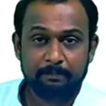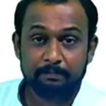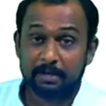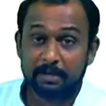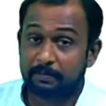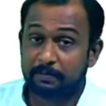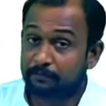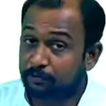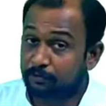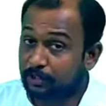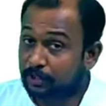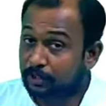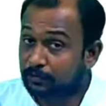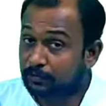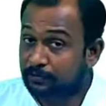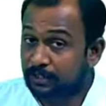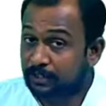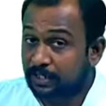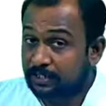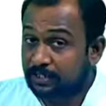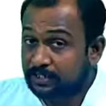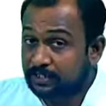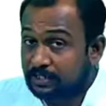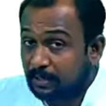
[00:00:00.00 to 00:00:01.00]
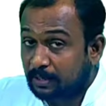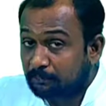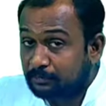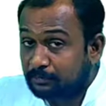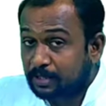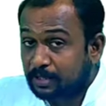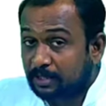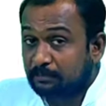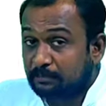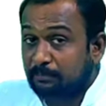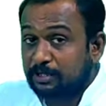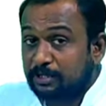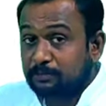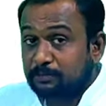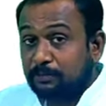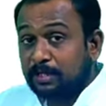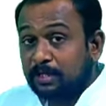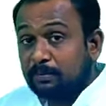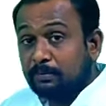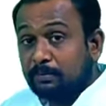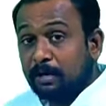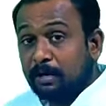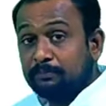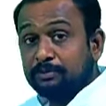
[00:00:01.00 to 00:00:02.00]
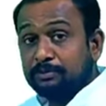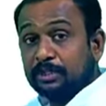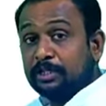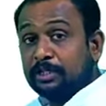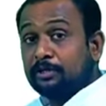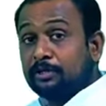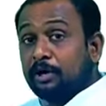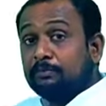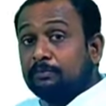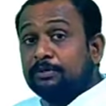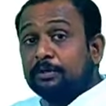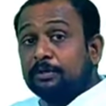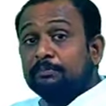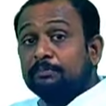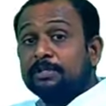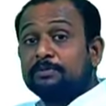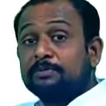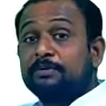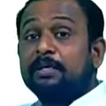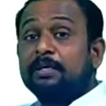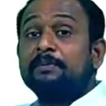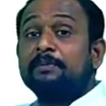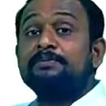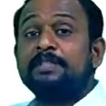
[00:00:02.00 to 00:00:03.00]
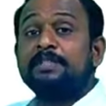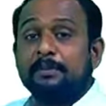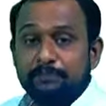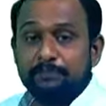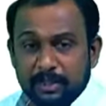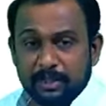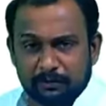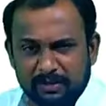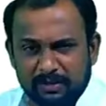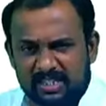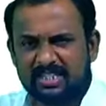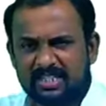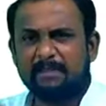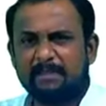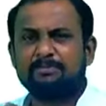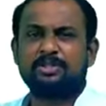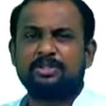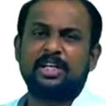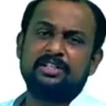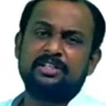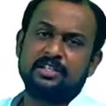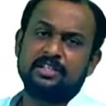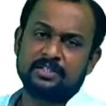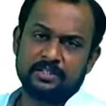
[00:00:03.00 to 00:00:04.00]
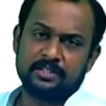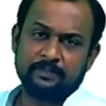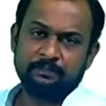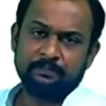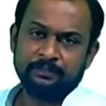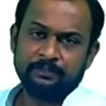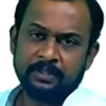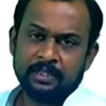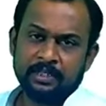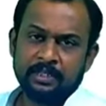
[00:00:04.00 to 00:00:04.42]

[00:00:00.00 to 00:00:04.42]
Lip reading: But before that, you see, subject must become object and object must become subject with some changes.